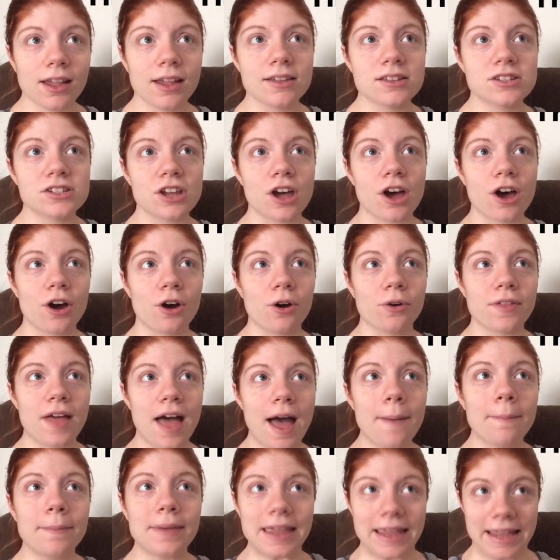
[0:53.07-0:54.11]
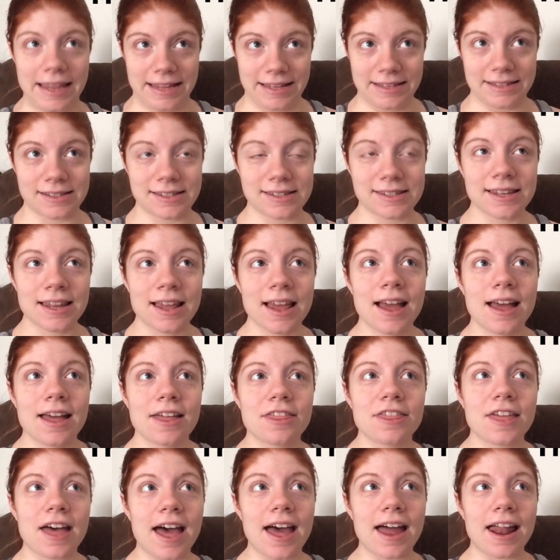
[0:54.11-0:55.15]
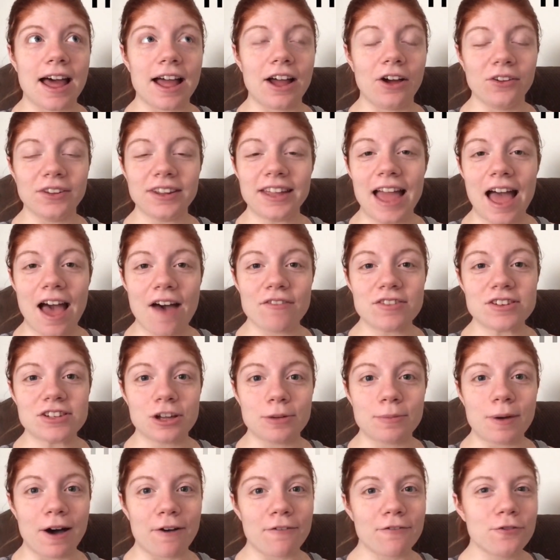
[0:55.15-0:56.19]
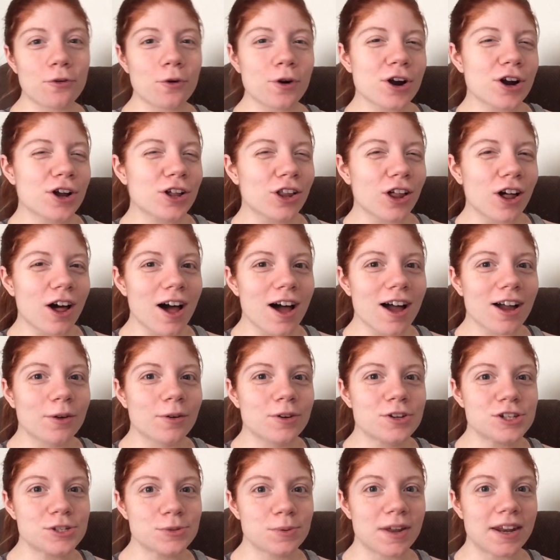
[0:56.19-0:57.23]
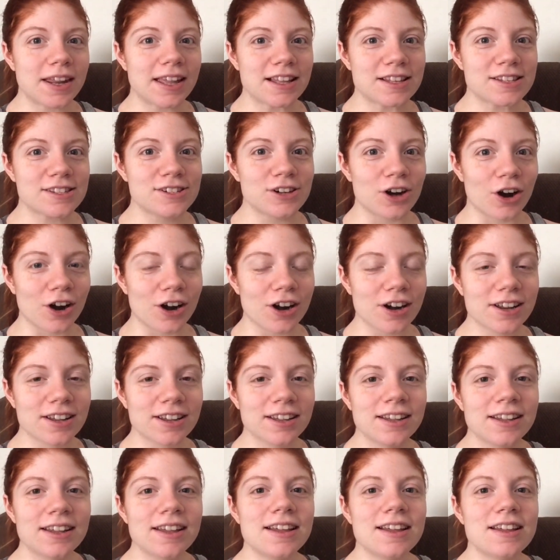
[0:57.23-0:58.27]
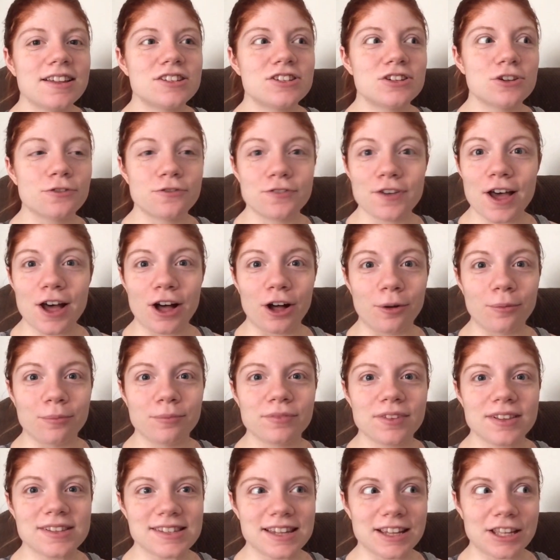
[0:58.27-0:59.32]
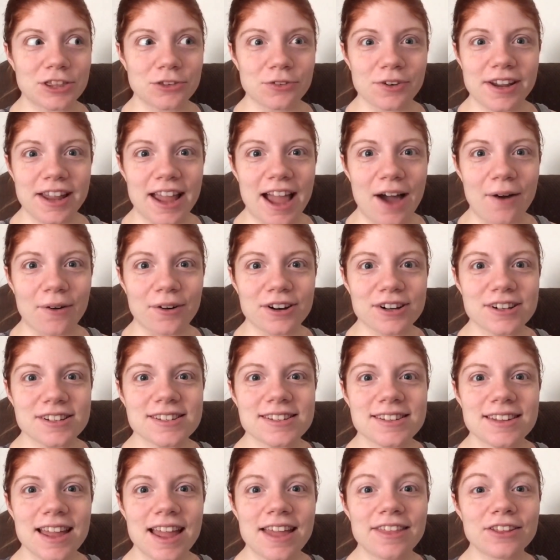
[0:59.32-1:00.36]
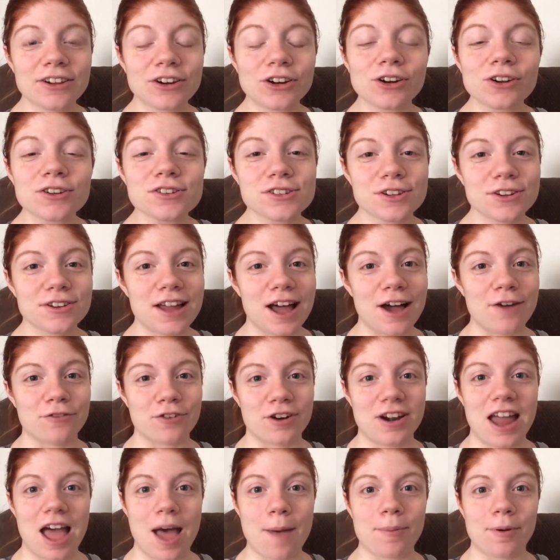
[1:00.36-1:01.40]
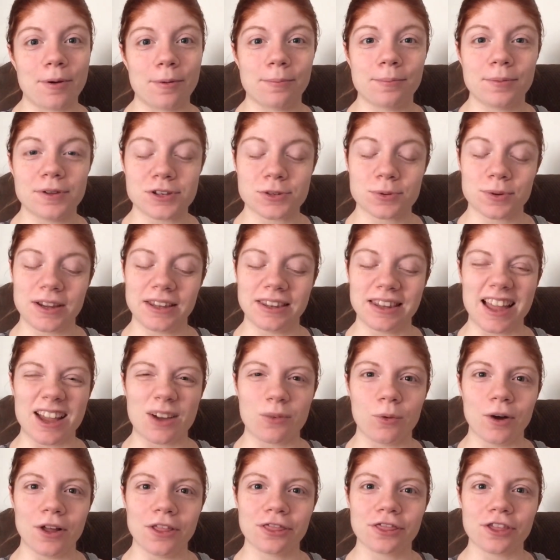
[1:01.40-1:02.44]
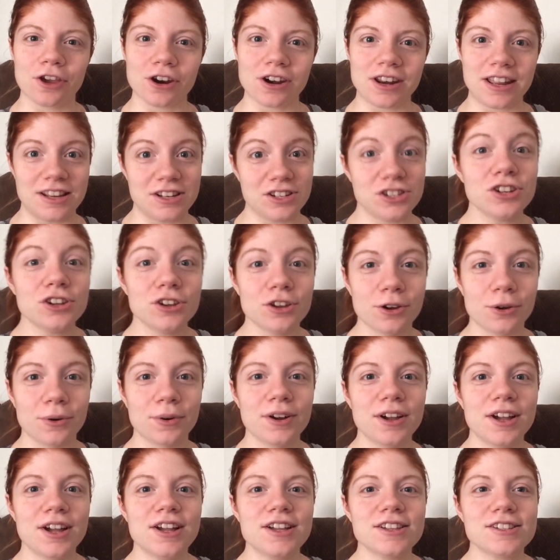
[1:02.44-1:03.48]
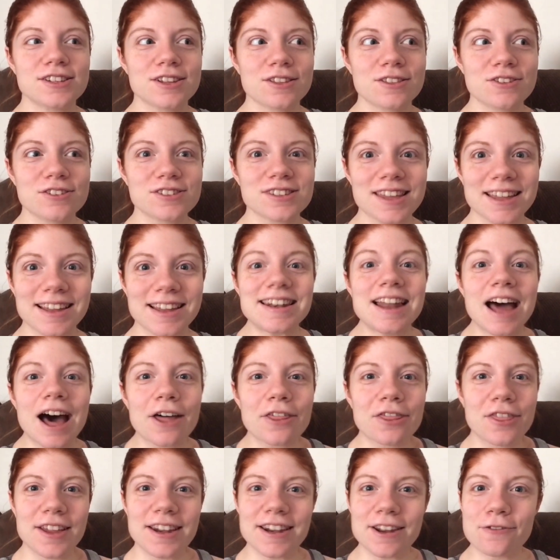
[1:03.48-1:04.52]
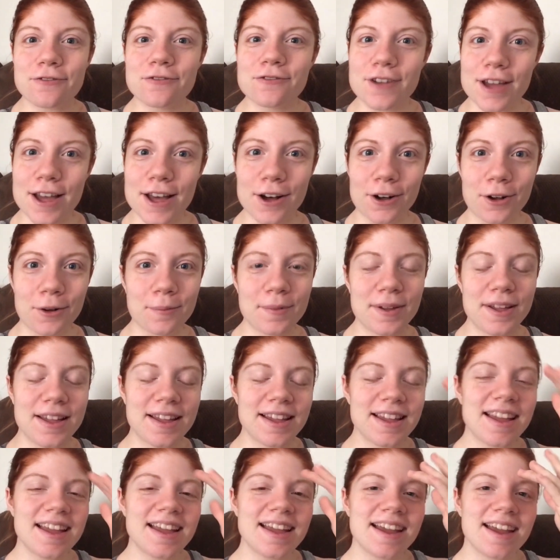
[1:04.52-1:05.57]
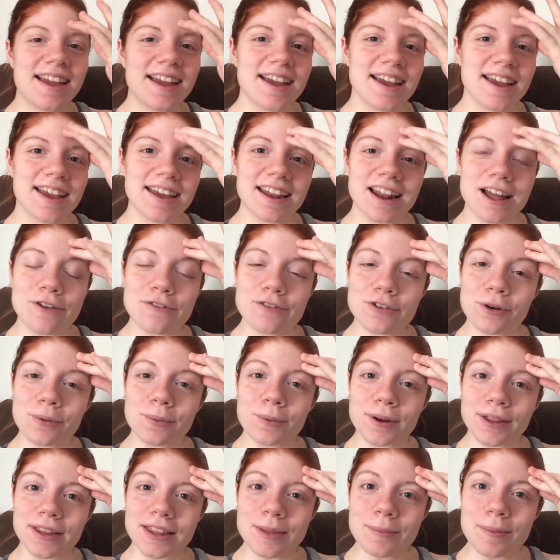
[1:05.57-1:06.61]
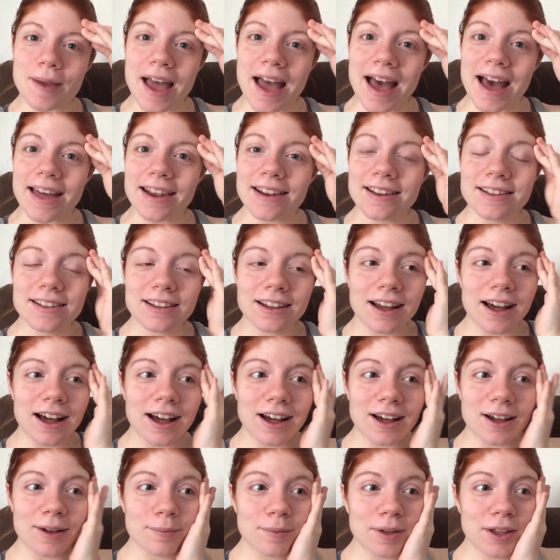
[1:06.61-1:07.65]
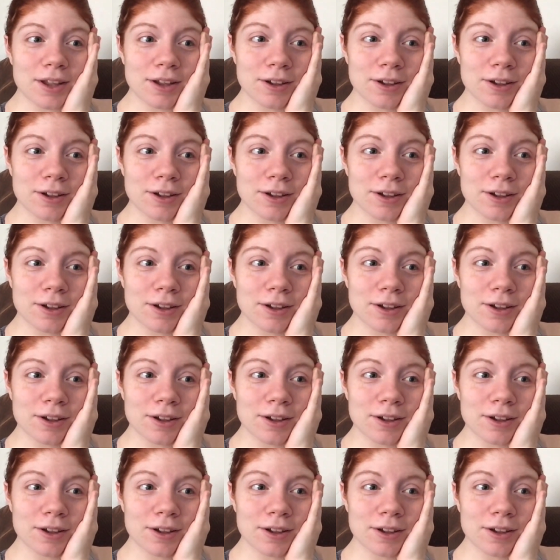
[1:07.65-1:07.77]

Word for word: So that means that I only have until about 4 o'clock, which is when it gets dark, to film. It's like 3 hours. And the girls go down for a nap between like 1.30 and 2. So there's nothing to film and I feel really bad, um,